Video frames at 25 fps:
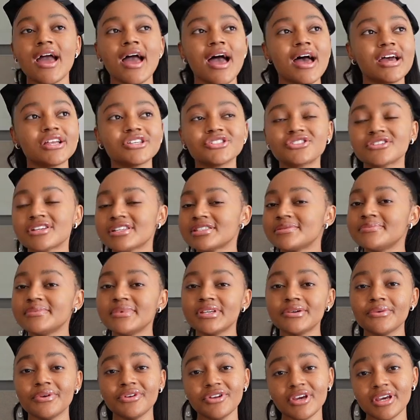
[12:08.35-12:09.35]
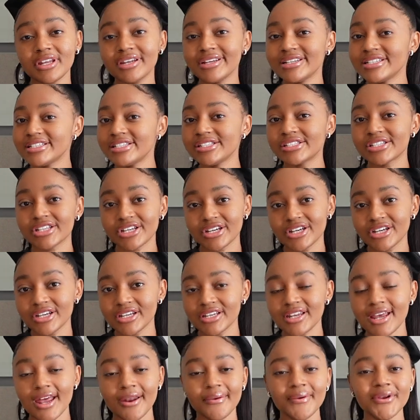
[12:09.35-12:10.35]
and trust me, when your energy is
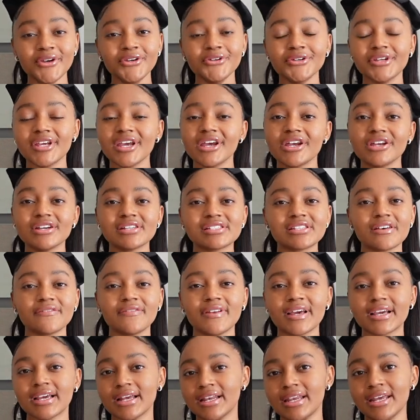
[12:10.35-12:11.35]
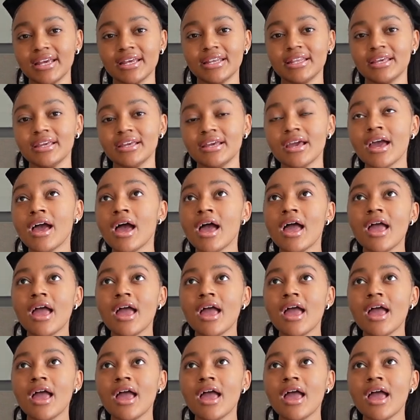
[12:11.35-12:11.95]
good and when you carry yourself like a lady,